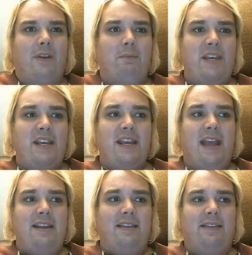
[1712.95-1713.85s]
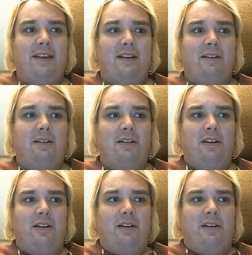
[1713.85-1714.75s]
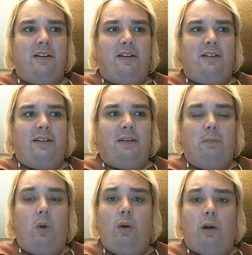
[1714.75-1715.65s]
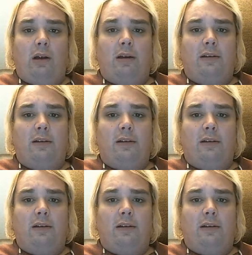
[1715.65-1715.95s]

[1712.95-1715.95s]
be anything more